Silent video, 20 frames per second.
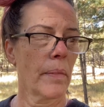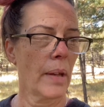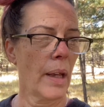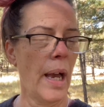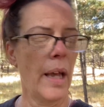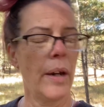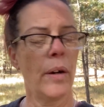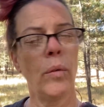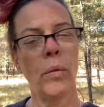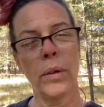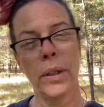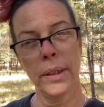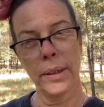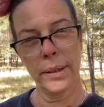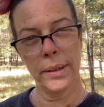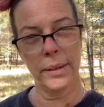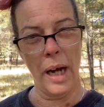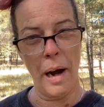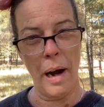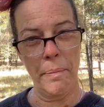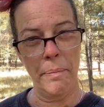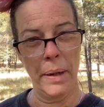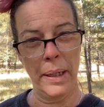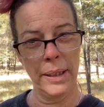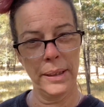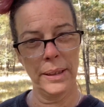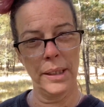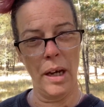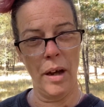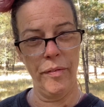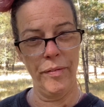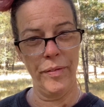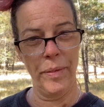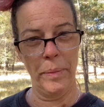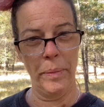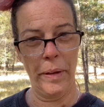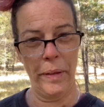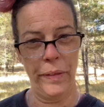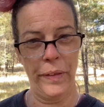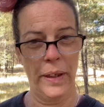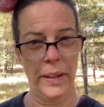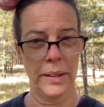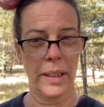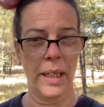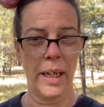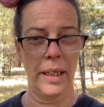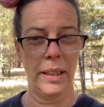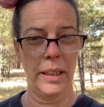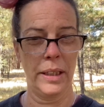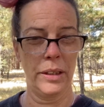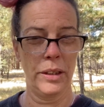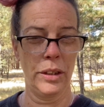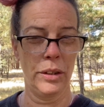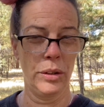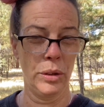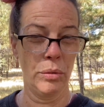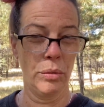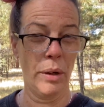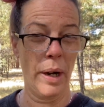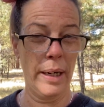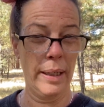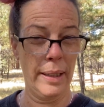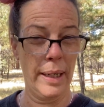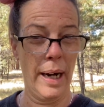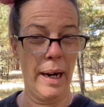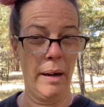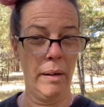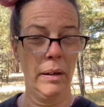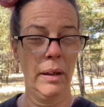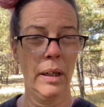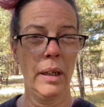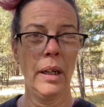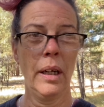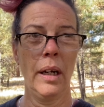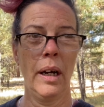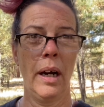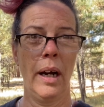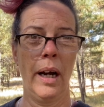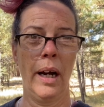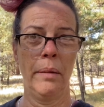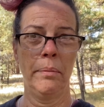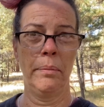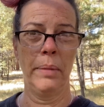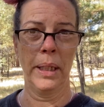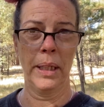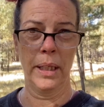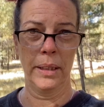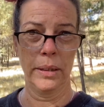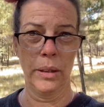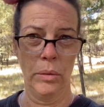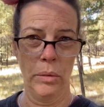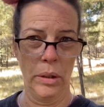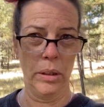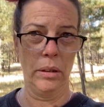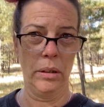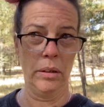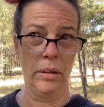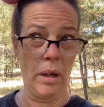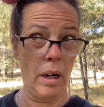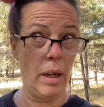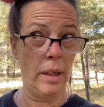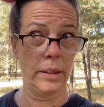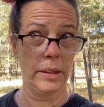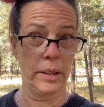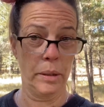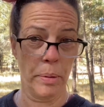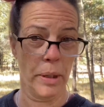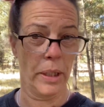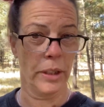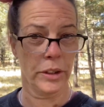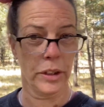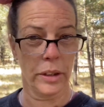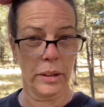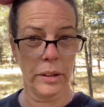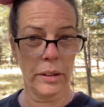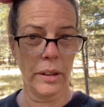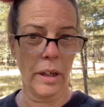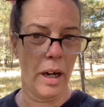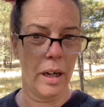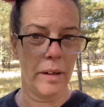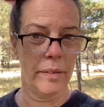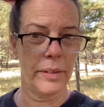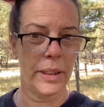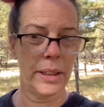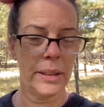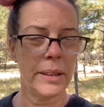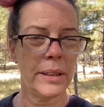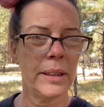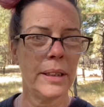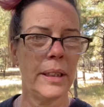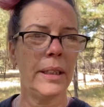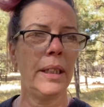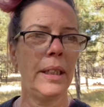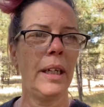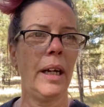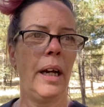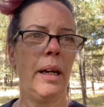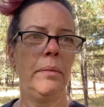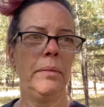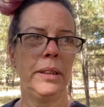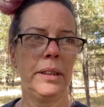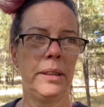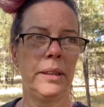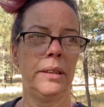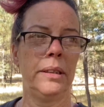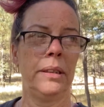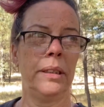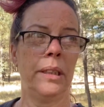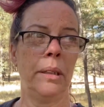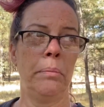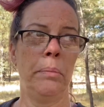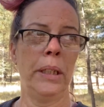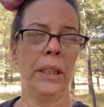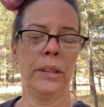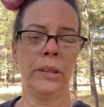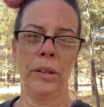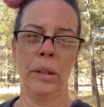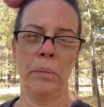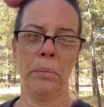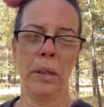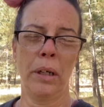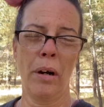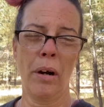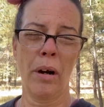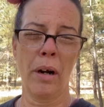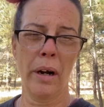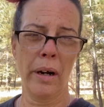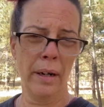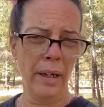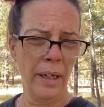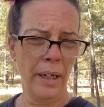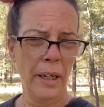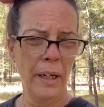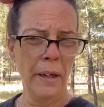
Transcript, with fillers: I don't want to stop myself from the things that I need to do right now. Um, because it will cause depression, obviously. Um, this is, can be extremely hard